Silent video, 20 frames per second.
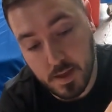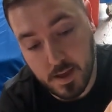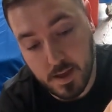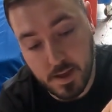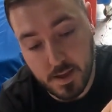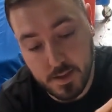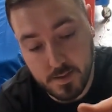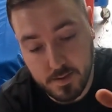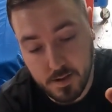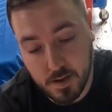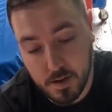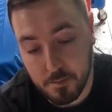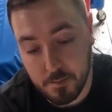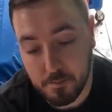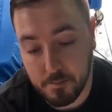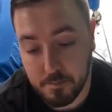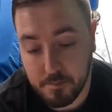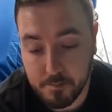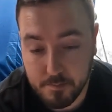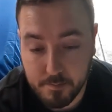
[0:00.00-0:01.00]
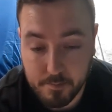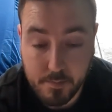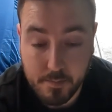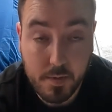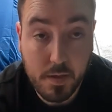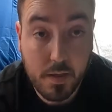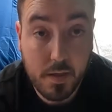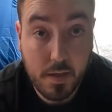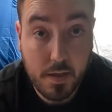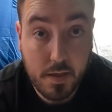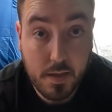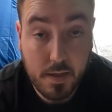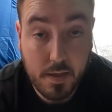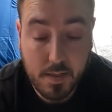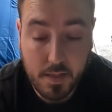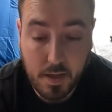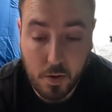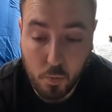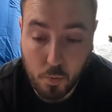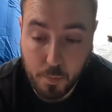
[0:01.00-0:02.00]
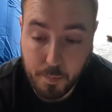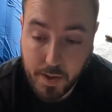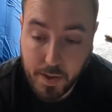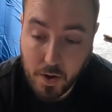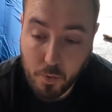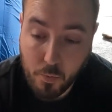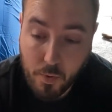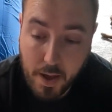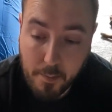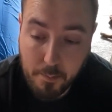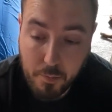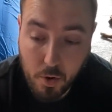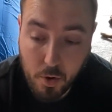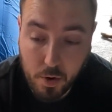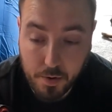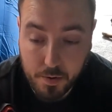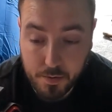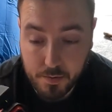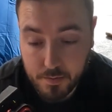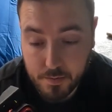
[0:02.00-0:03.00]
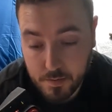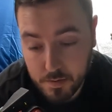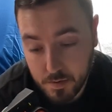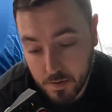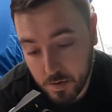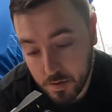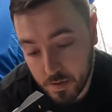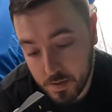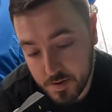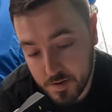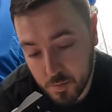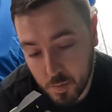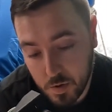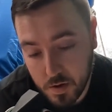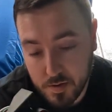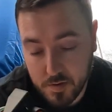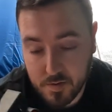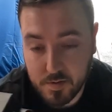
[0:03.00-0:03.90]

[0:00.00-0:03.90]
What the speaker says: and that will be a wrap on this one.